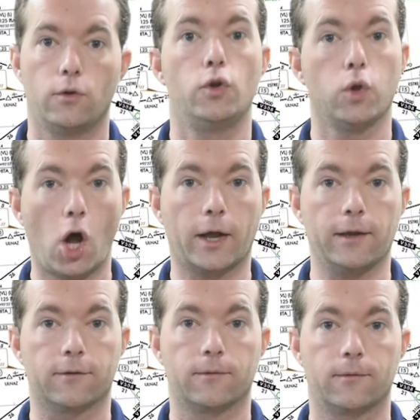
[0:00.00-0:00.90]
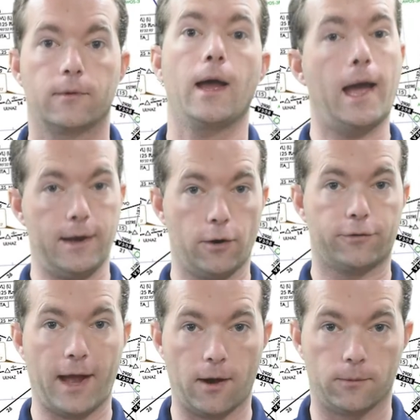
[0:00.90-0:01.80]
You log it, and
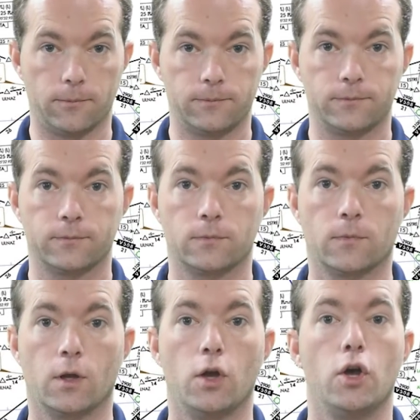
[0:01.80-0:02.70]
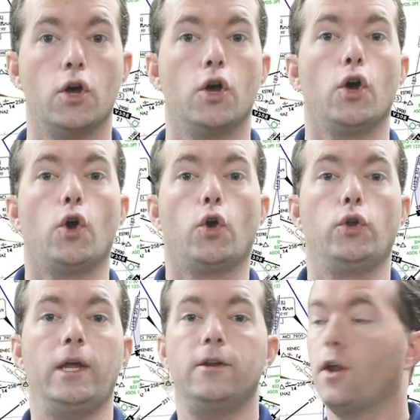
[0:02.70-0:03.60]
here's how. You
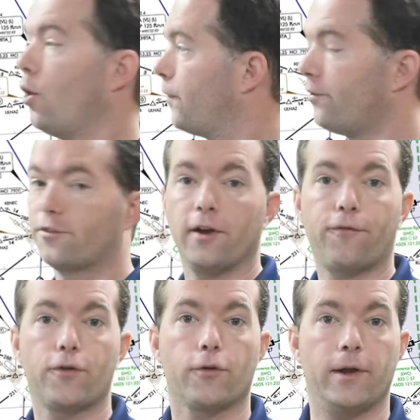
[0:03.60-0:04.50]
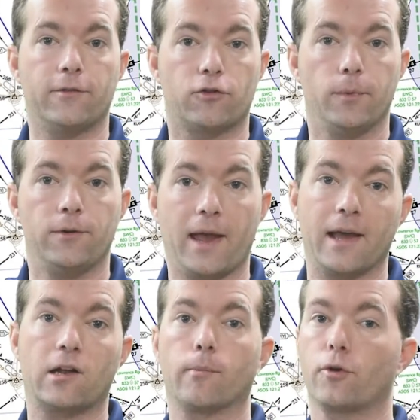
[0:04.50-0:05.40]
need to know this stuff for your instrument
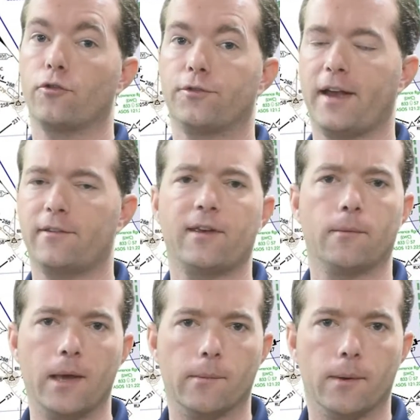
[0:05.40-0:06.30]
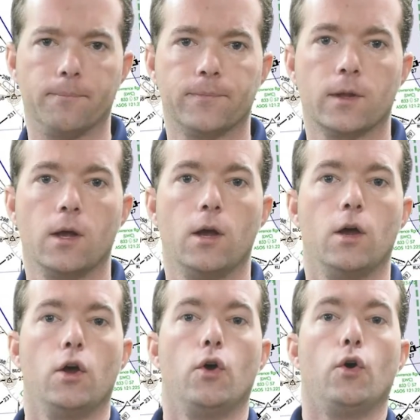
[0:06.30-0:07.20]
and commercial tests at a minimum.
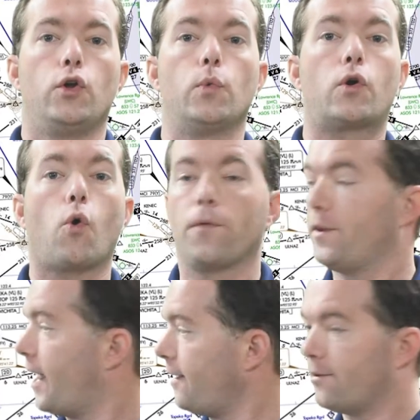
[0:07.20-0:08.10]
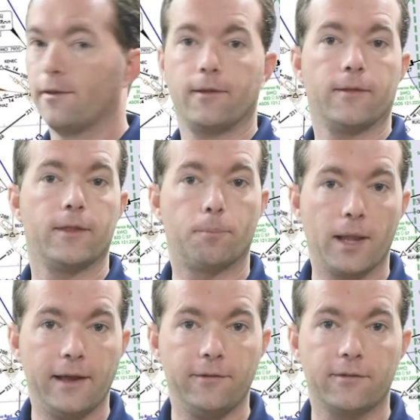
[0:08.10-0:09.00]
You record the date, the
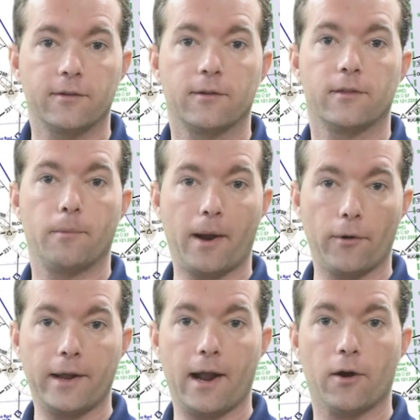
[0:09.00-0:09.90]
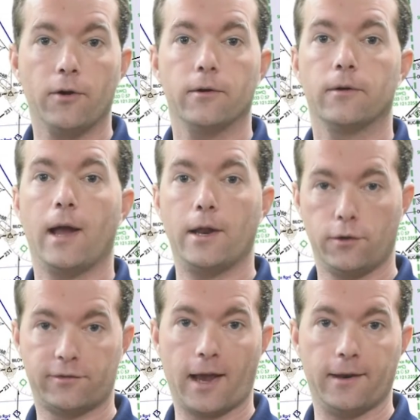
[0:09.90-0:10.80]
place, the bearing error, and
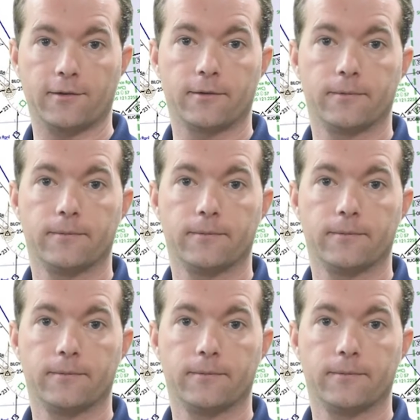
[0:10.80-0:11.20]
you sign it.